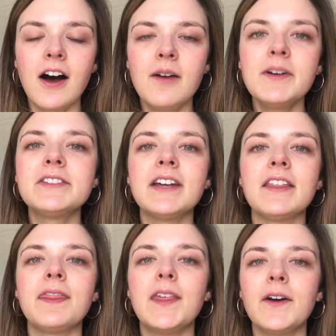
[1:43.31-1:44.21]
almost
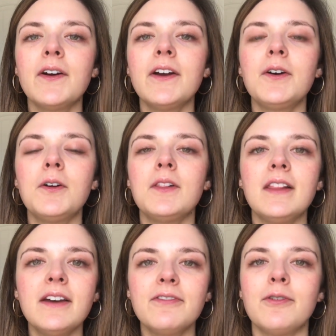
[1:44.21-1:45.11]
ethereal,
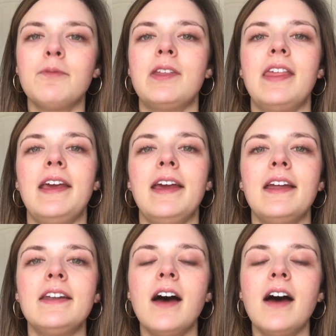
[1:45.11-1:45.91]
lit from within,